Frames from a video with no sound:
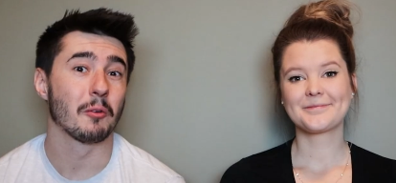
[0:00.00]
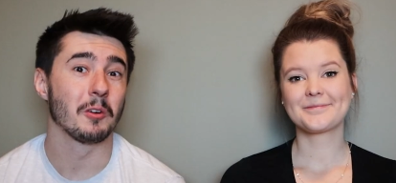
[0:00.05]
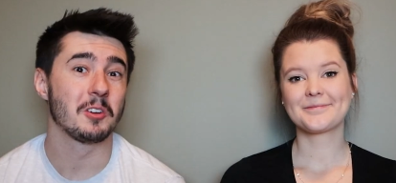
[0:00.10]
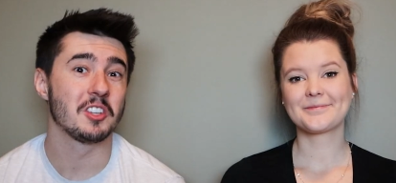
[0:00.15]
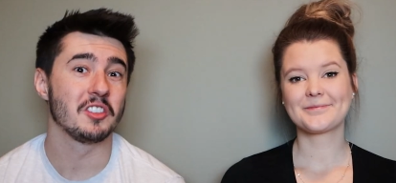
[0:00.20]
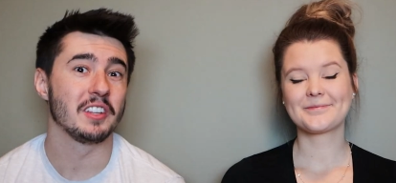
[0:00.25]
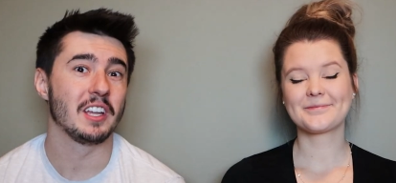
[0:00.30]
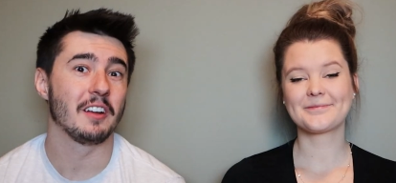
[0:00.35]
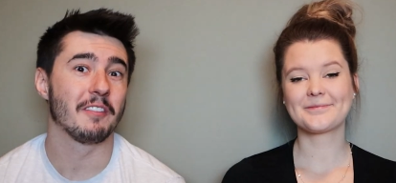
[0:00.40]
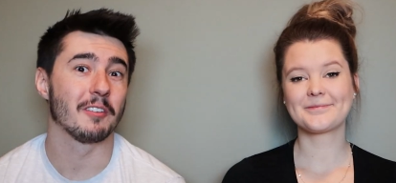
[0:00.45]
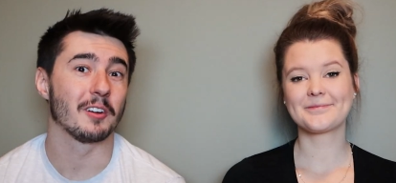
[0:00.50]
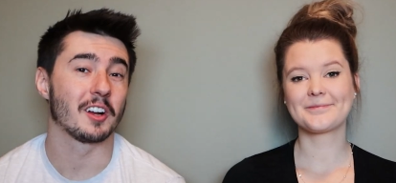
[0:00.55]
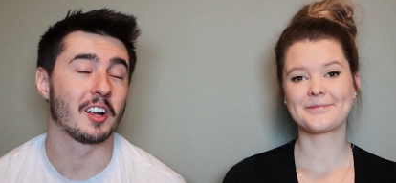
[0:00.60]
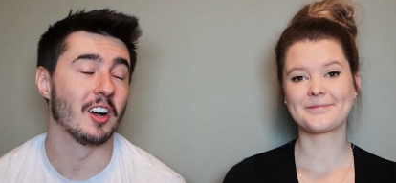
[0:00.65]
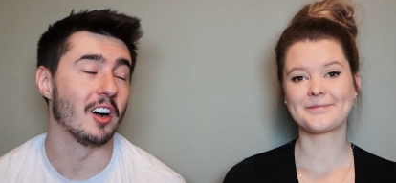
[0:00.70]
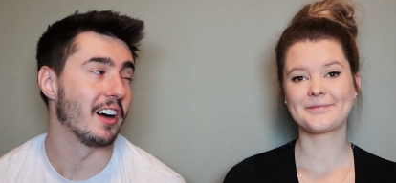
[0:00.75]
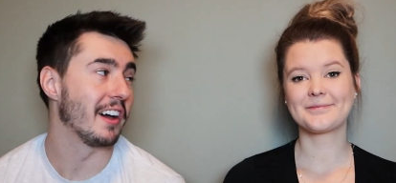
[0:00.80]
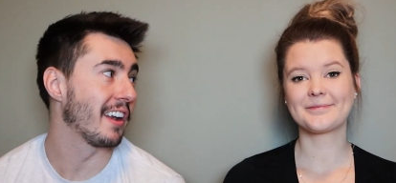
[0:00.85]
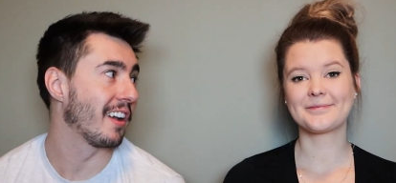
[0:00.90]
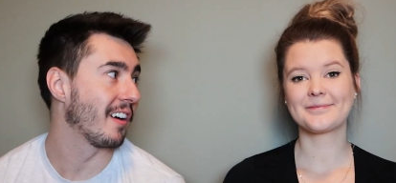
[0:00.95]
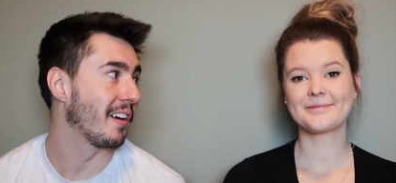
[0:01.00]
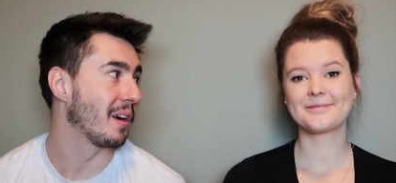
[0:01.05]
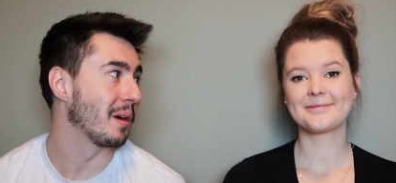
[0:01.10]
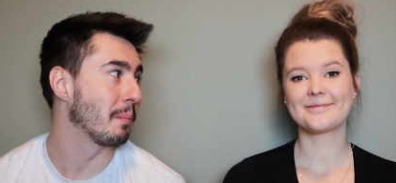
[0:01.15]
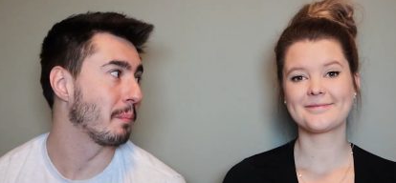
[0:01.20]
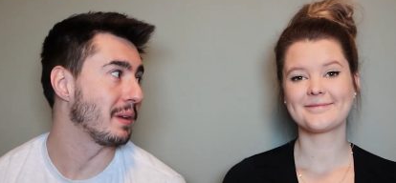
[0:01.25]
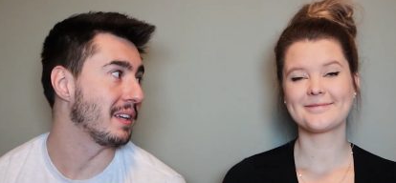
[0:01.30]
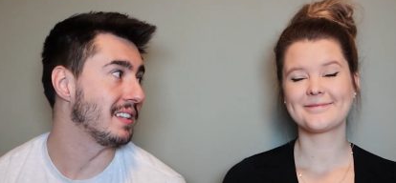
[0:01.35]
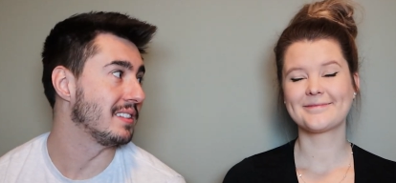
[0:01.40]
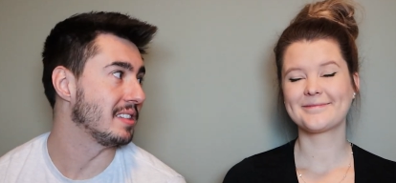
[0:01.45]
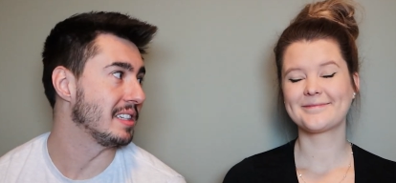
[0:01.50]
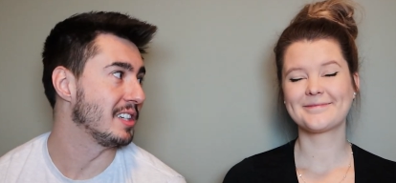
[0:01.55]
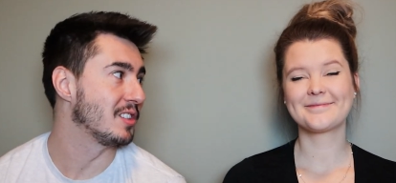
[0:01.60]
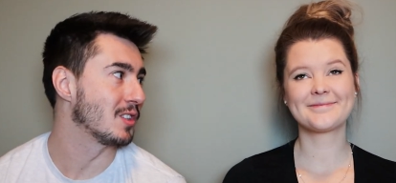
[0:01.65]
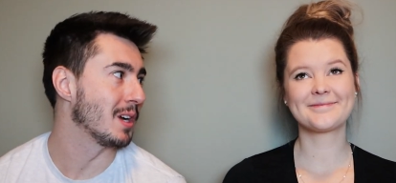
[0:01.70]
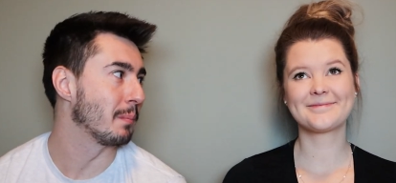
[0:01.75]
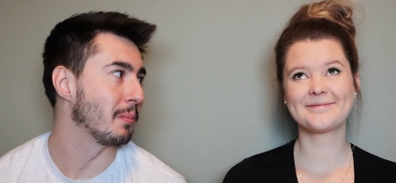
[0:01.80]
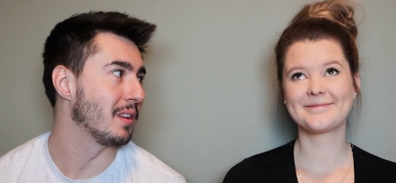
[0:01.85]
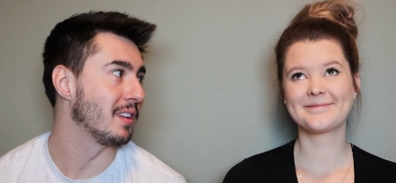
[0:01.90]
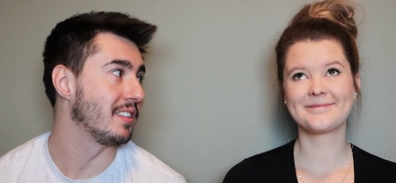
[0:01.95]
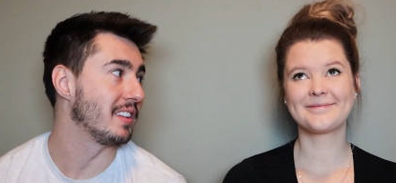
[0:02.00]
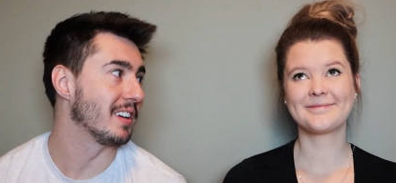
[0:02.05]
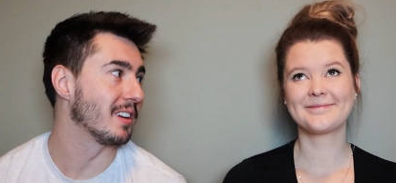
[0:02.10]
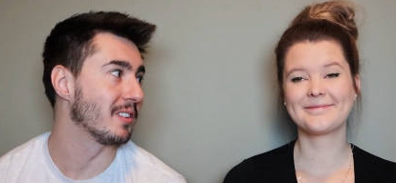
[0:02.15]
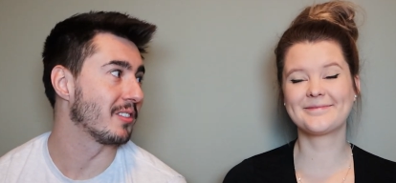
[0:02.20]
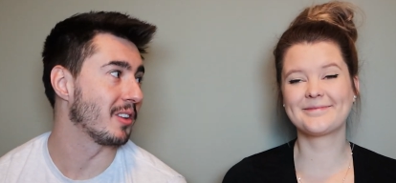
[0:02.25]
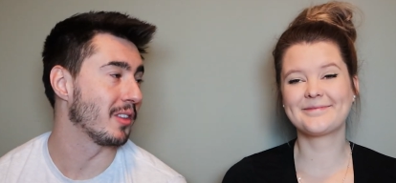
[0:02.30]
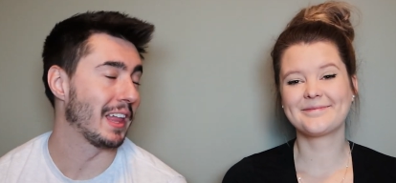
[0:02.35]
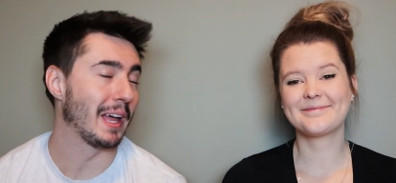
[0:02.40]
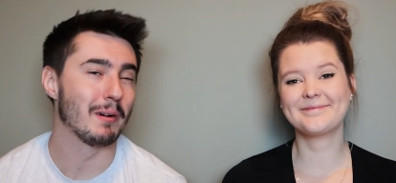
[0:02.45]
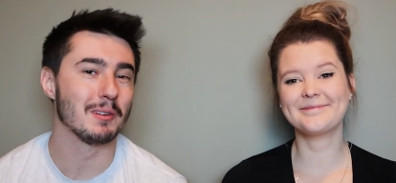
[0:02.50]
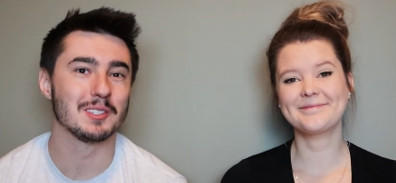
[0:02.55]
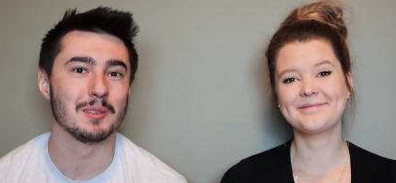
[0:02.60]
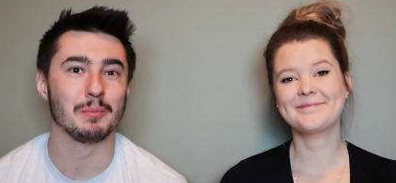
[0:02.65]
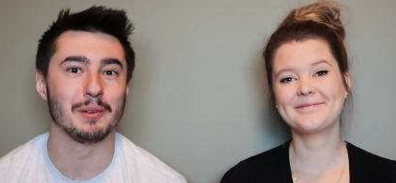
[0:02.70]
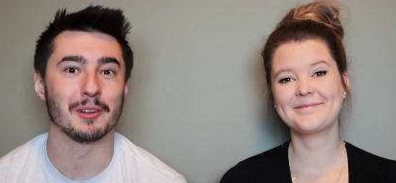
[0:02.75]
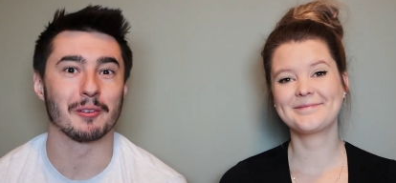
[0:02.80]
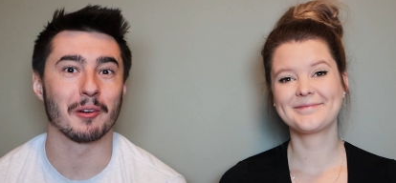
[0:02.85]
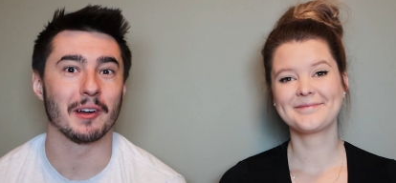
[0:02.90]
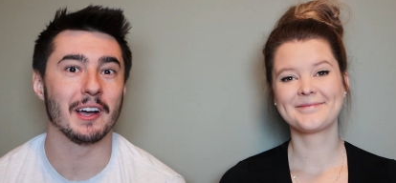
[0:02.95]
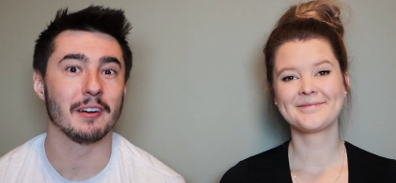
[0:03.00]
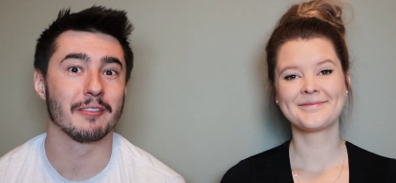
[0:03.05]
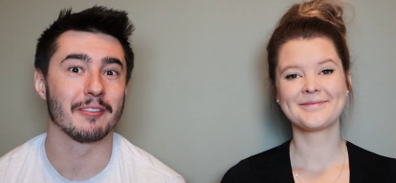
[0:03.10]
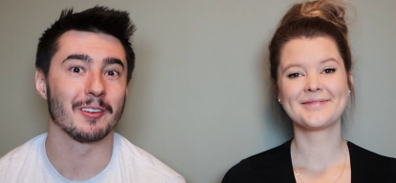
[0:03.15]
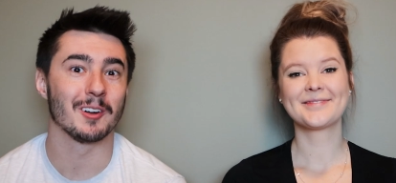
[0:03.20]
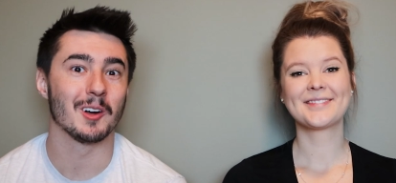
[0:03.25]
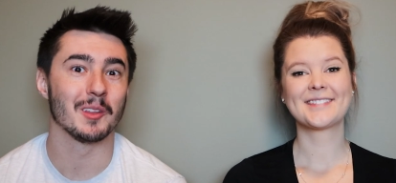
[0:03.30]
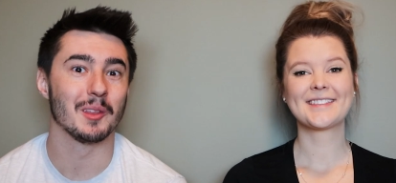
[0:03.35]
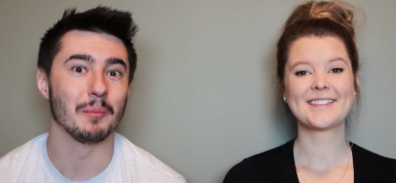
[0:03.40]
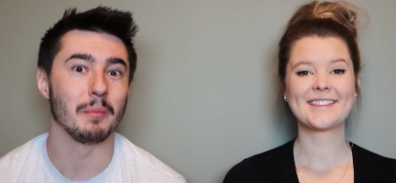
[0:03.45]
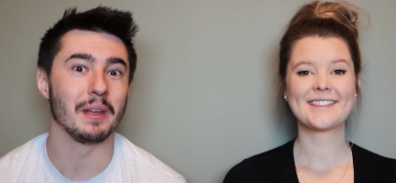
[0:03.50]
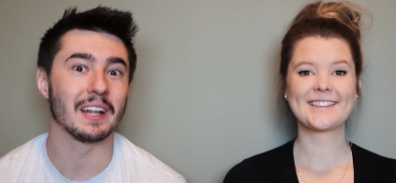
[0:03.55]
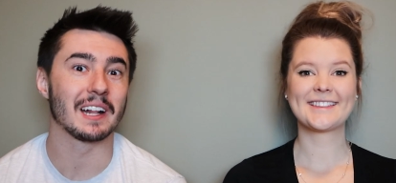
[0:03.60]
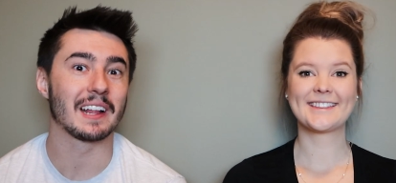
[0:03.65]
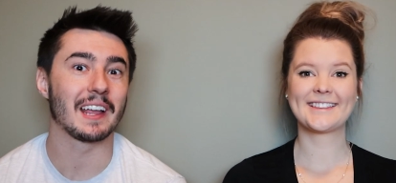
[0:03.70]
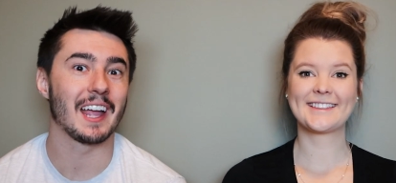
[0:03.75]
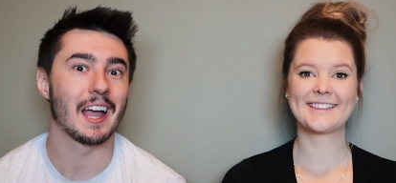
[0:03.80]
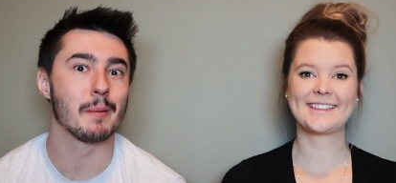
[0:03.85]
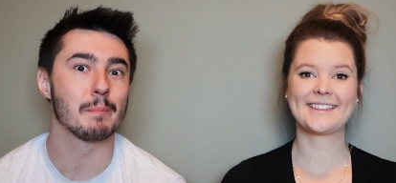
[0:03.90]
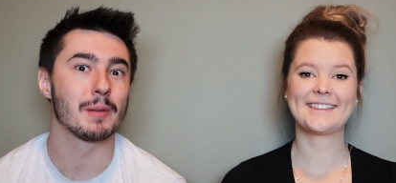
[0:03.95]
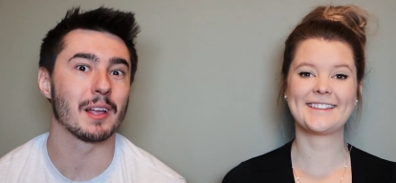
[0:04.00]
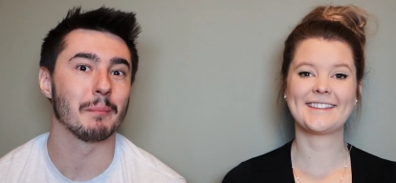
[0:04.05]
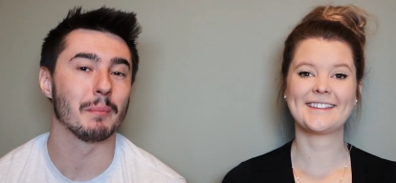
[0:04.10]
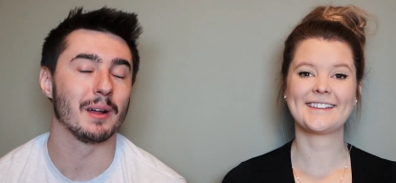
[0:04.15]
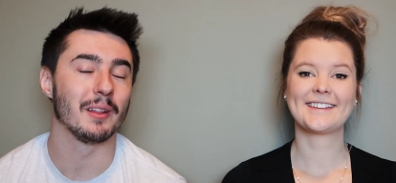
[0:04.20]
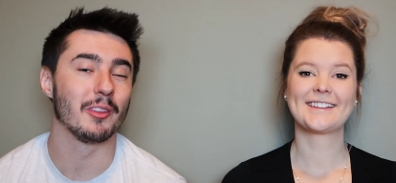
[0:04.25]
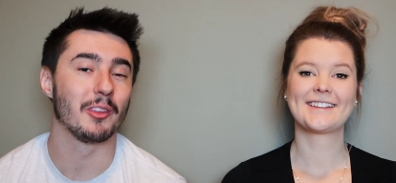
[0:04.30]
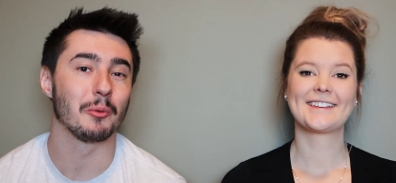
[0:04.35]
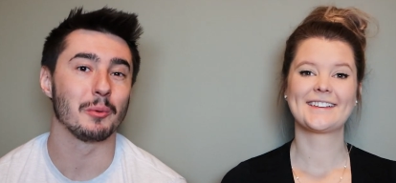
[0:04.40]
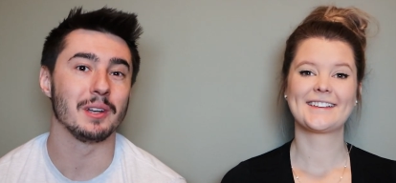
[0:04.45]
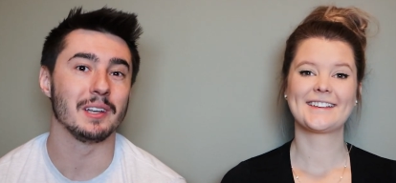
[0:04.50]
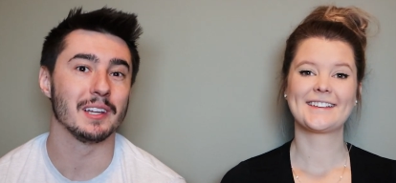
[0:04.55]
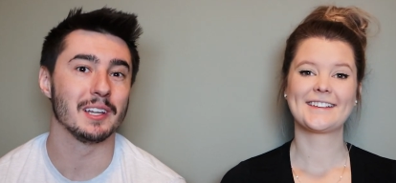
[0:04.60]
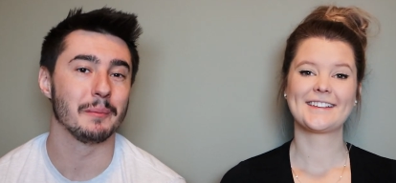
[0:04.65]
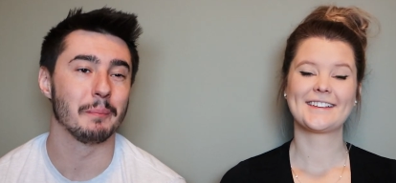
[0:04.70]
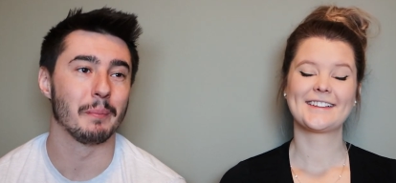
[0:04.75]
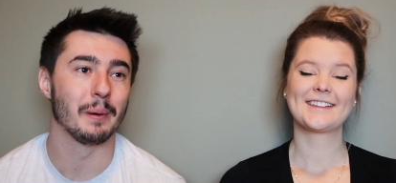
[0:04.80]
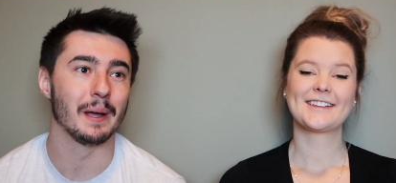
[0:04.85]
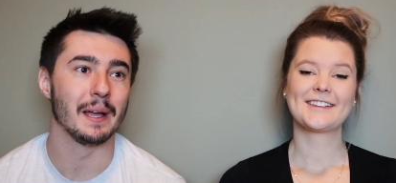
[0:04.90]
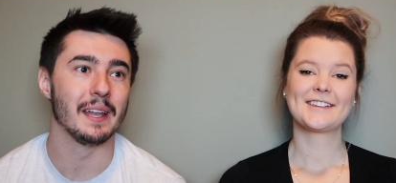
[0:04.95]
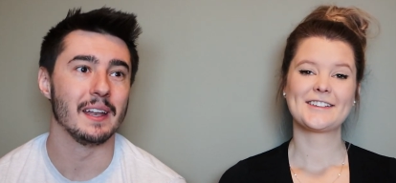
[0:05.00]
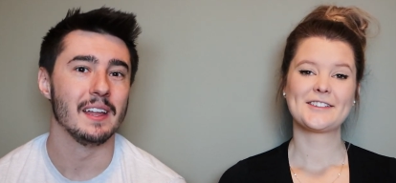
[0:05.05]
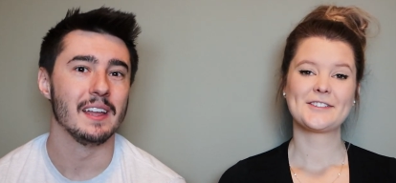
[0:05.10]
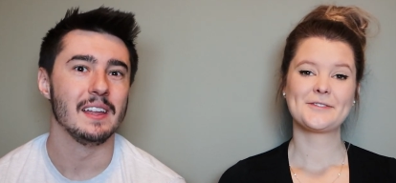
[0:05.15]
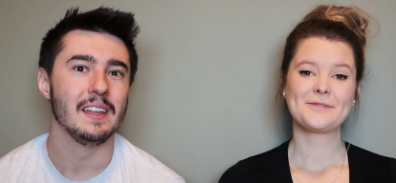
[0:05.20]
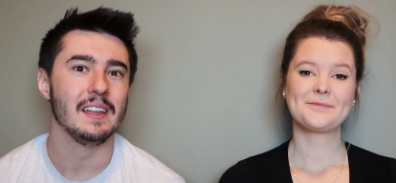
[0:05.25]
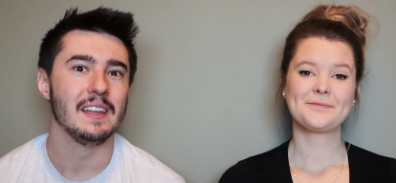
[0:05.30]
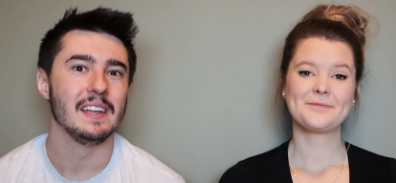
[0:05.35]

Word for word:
Speaker 1: unfortunately I forgot it on our BC trip this year, so that was a bit rough for all the main camping months we did, but